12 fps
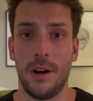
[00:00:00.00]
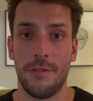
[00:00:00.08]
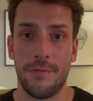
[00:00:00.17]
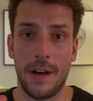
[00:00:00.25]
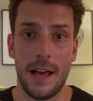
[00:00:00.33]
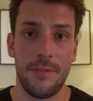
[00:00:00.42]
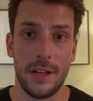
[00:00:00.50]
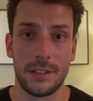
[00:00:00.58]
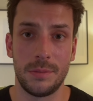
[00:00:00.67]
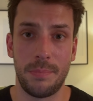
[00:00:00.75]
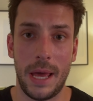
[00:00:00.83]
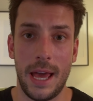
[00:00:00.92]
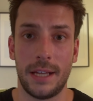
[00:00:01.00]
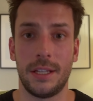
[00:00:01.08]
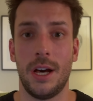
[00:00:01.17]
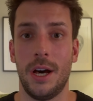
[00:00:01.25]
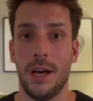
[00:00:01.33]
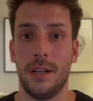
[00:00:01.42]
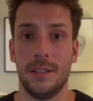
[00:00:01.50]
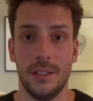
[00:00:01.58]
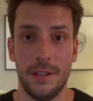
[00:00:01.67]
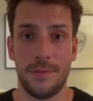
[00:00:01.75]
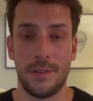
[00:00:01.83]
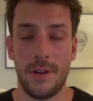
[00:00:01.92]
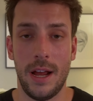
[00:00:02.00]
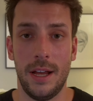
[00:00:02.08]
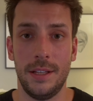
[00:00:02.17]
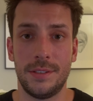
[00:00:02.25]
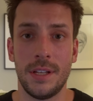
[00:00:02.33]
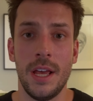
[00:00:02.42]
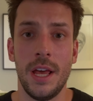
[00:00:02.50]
5x back on Lyft rides,